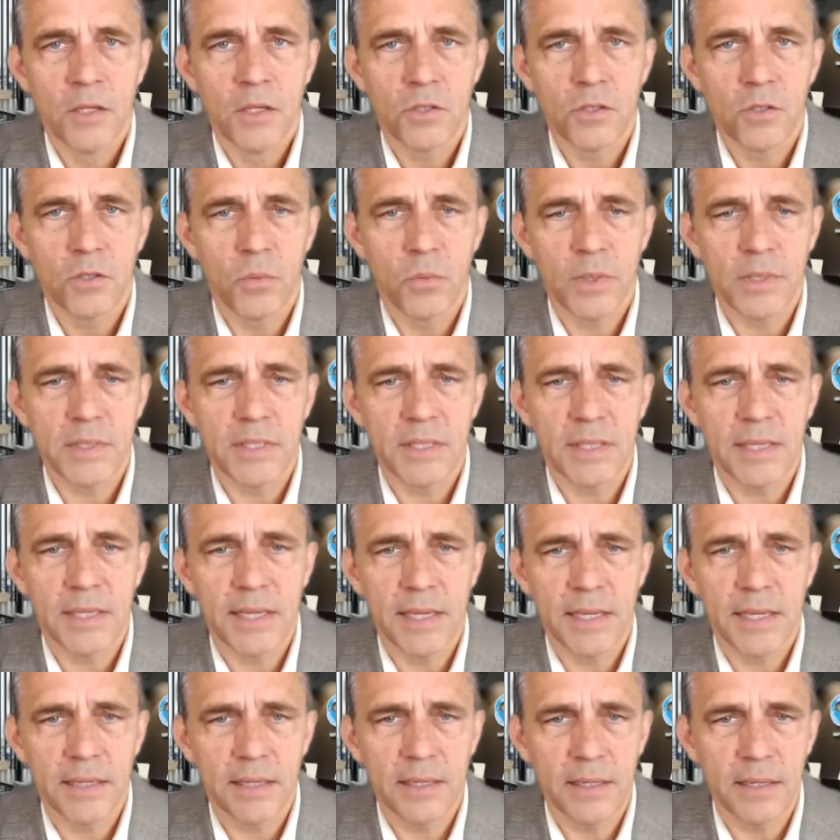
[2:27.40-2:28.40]
So once
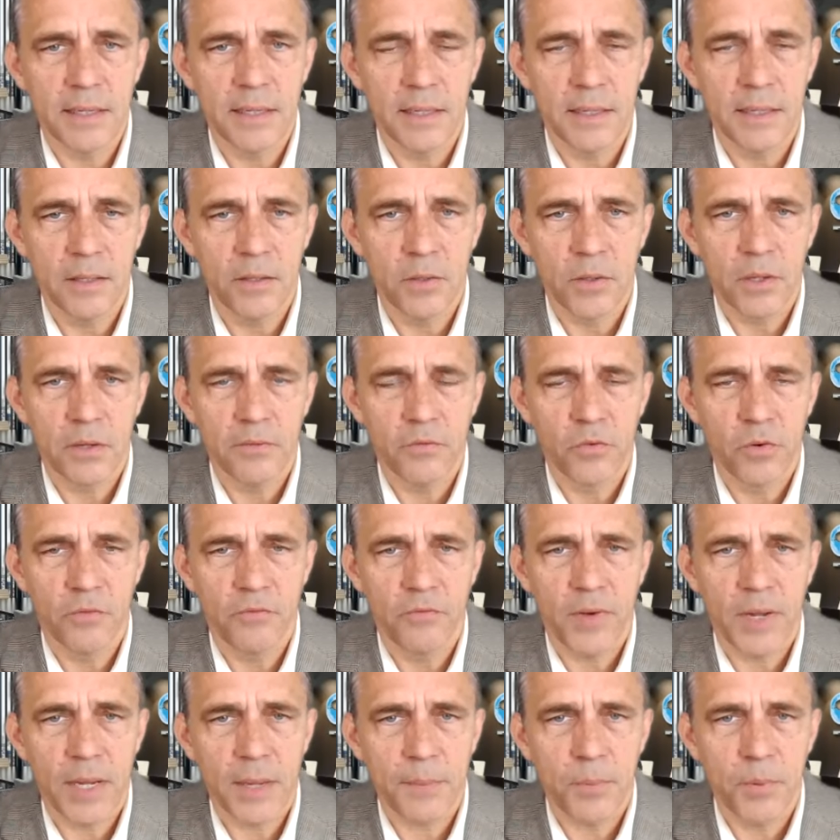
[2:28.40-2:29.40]
again, looking for
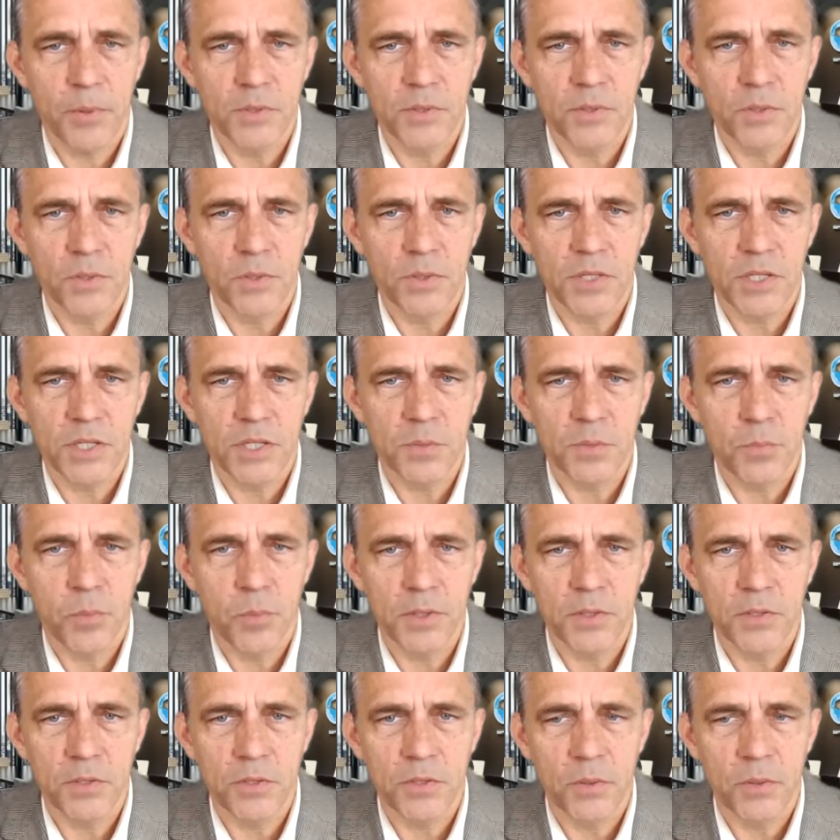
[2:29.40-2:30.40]
a 5.0 to
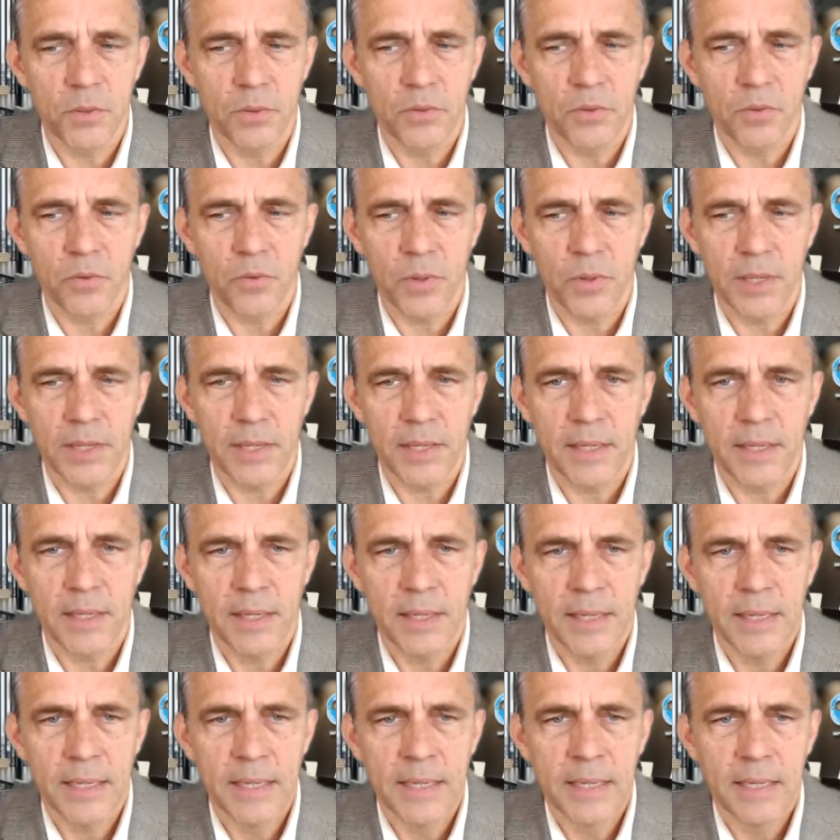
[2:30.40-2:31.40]
6.0 earthquake
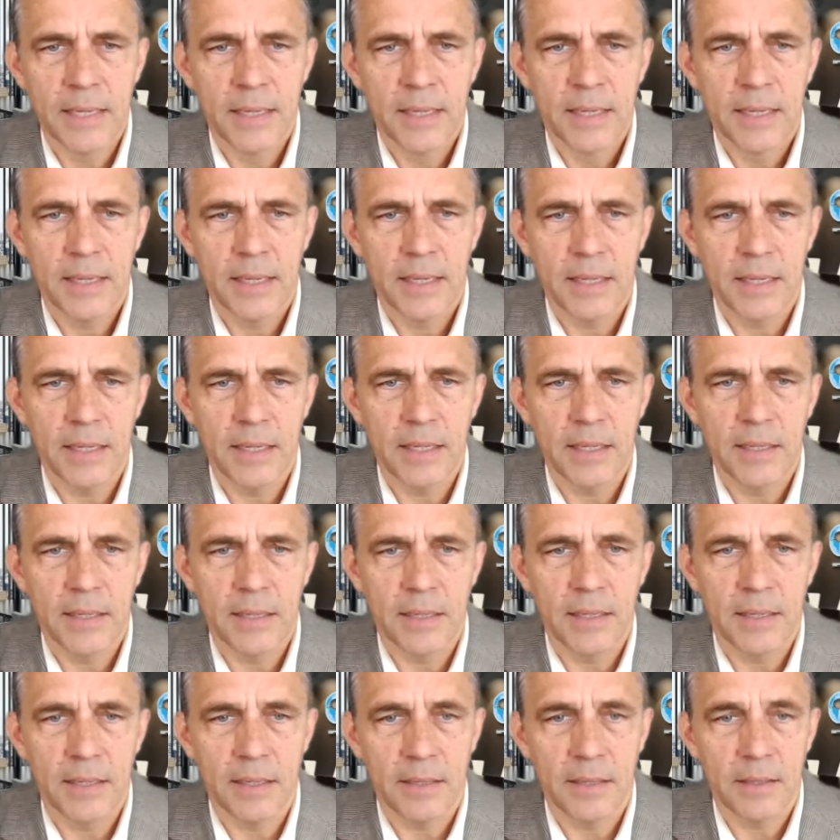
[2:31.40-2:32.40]

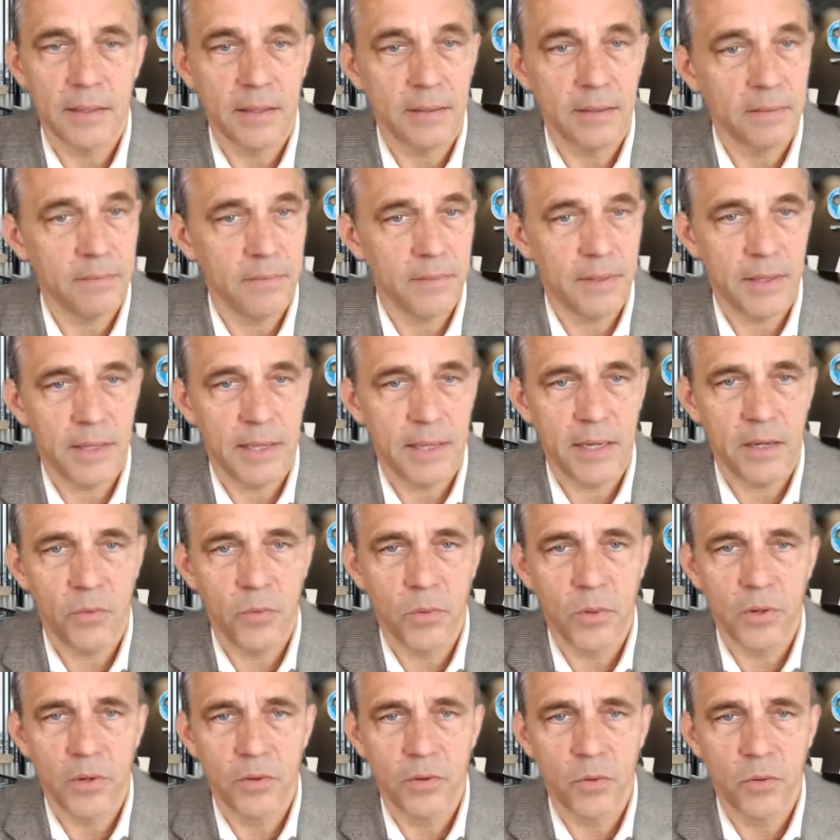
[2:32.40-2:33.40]
in
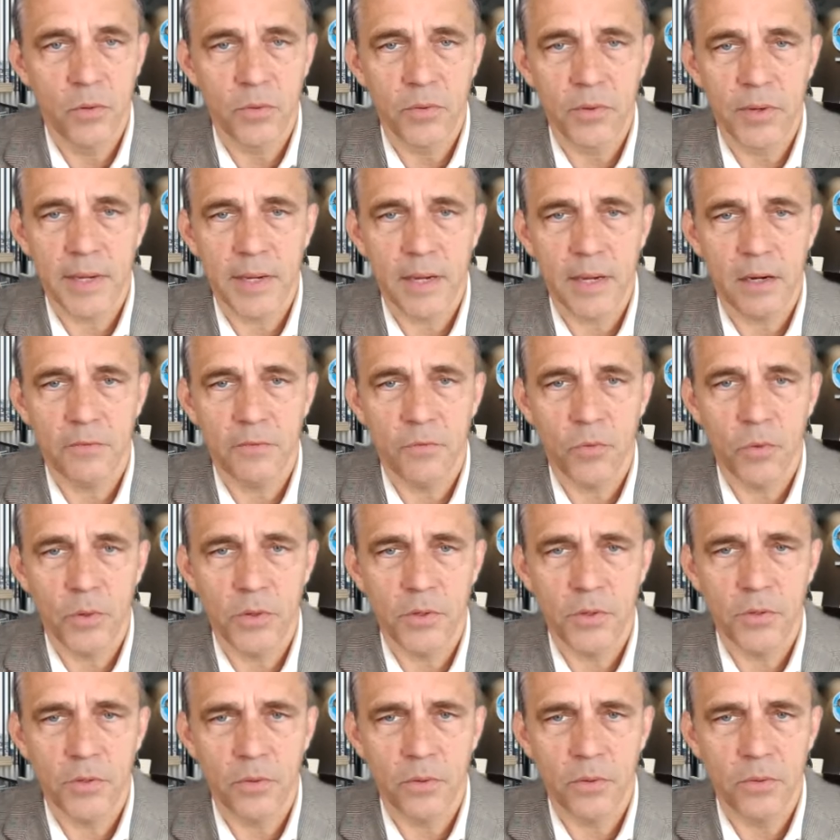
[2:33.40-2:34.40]
anywhere in Northern
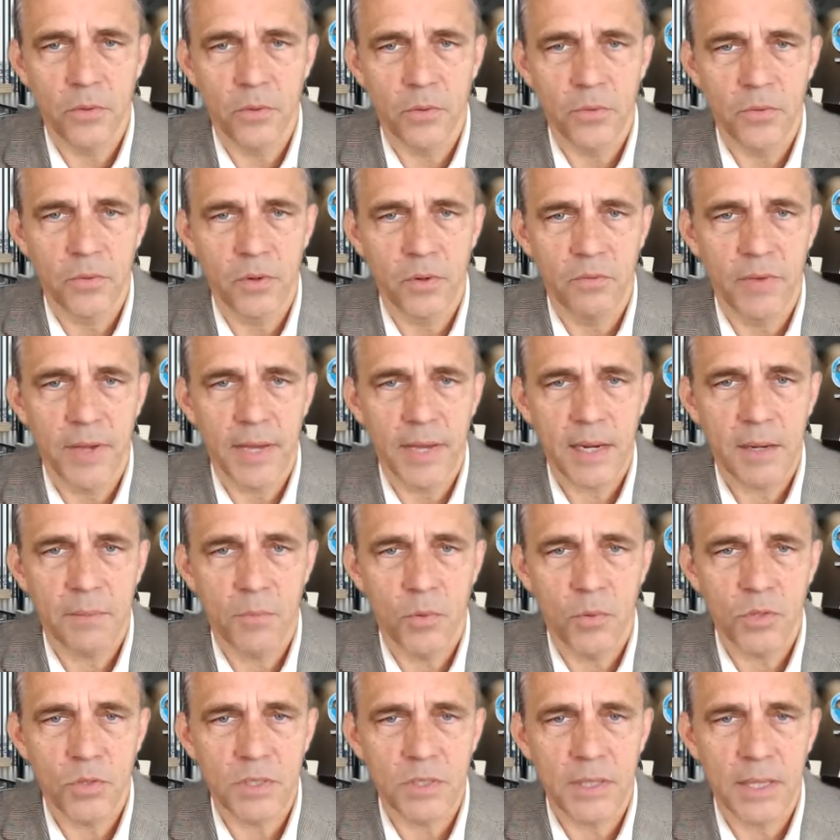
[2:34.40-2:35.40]
California or Northern Nevada,
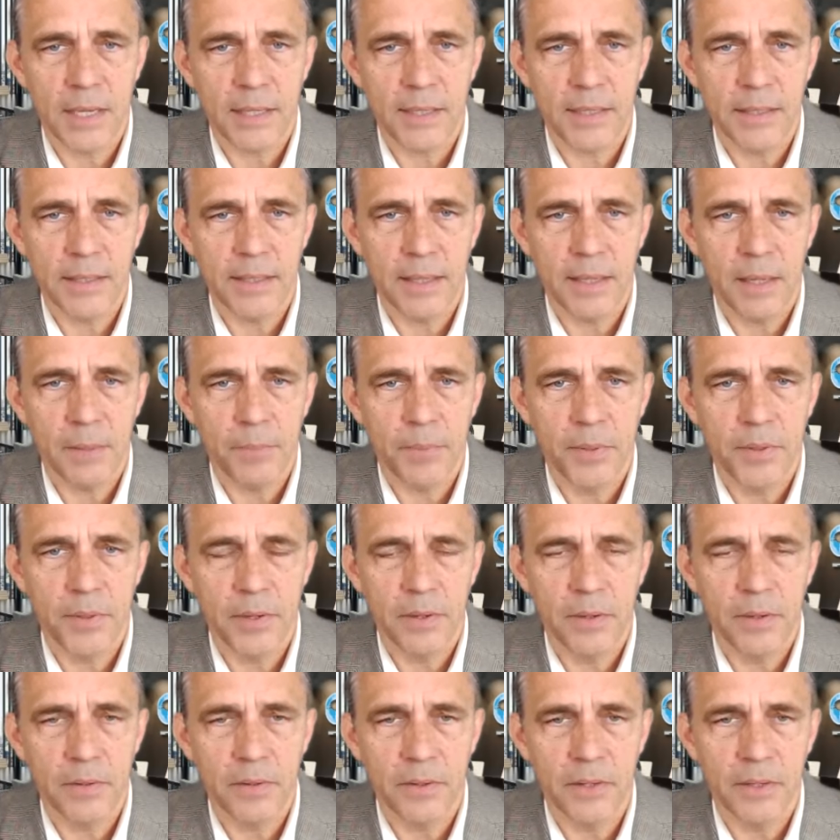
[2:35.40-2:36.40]
most likely up
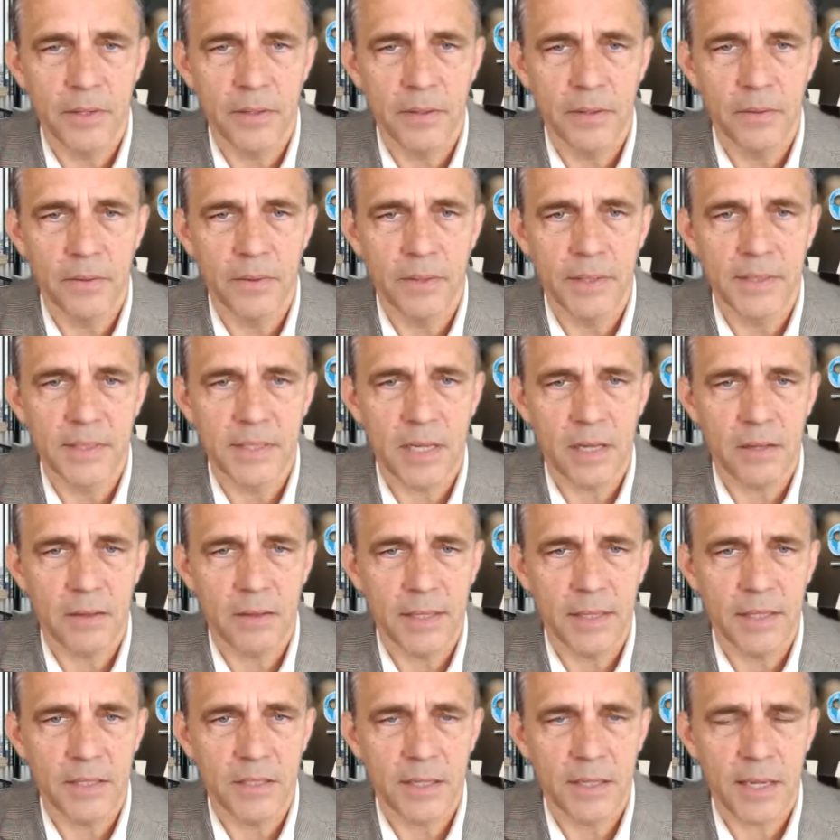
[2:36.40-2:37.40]
here near
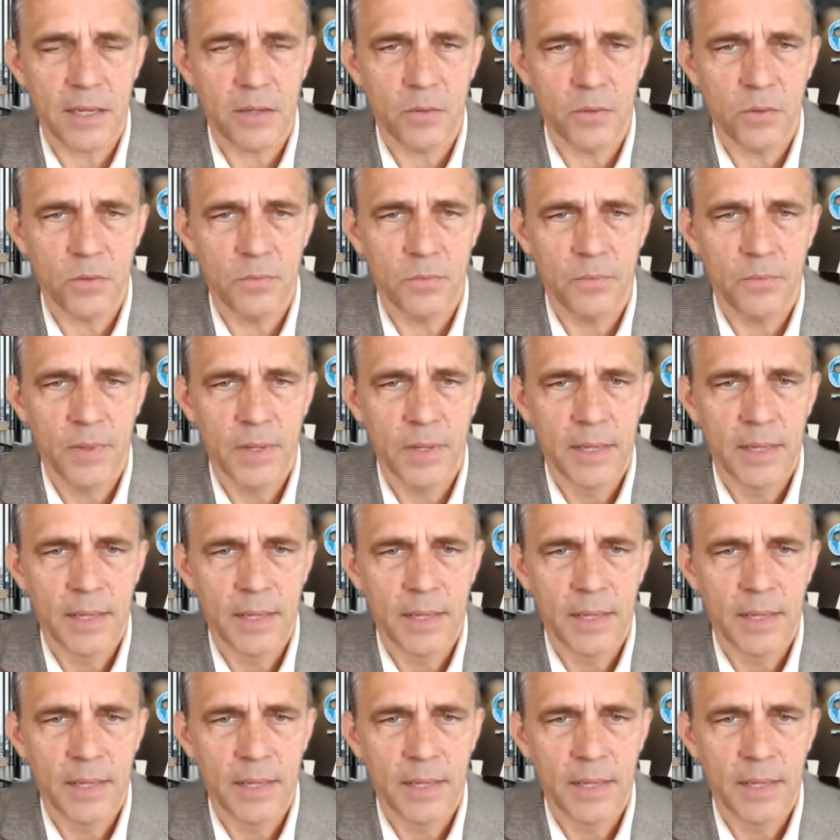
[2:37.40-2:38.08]
South Lake Tahoe.